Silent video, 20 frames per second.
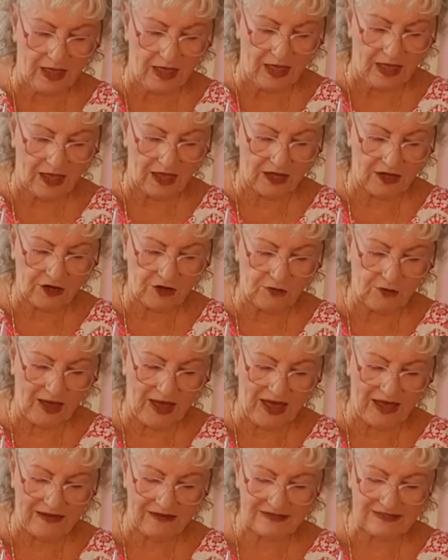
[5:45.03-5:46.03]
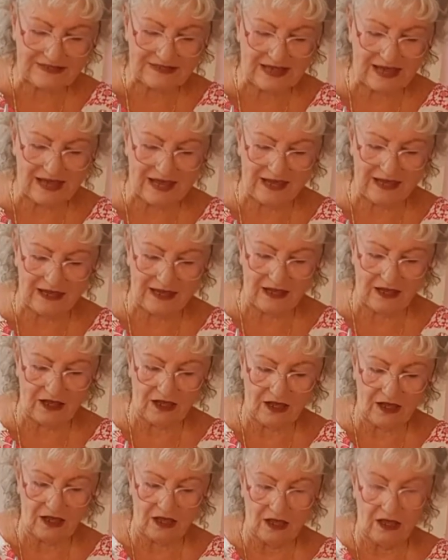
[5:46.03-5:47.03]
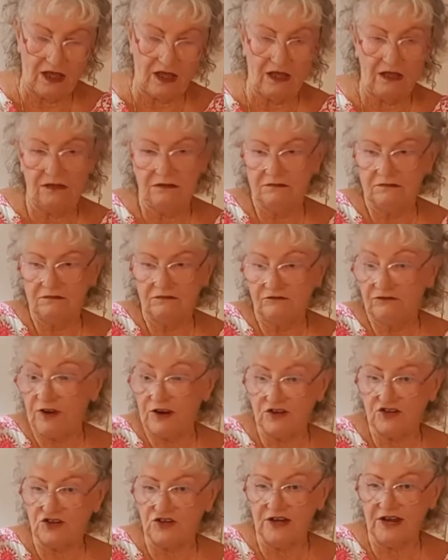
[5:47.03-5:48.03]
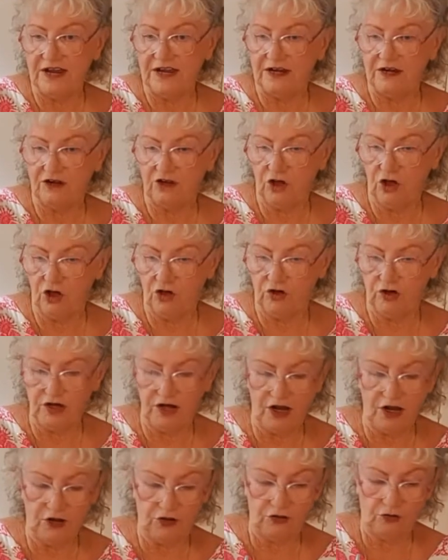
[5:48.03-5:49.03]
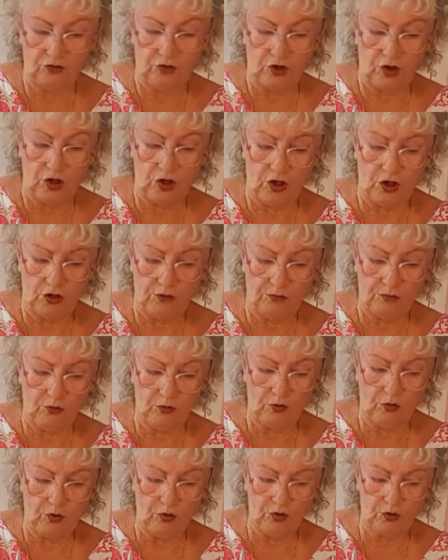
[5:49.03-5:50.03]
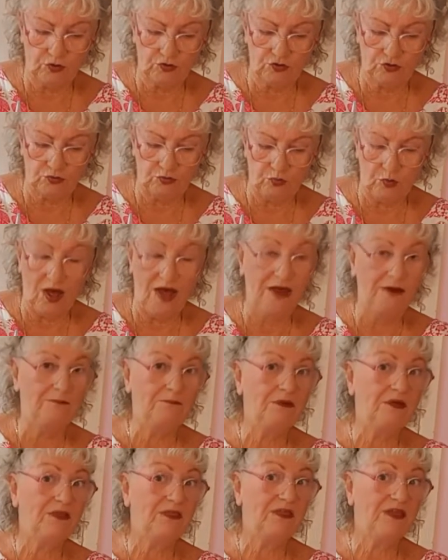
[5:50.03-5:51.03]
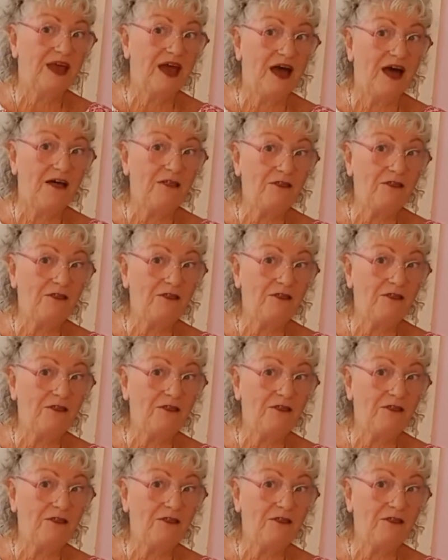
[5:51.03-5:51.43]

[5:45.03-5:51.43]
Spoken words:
and you add, say, fractionated coconut or jojoba oil to one, but the other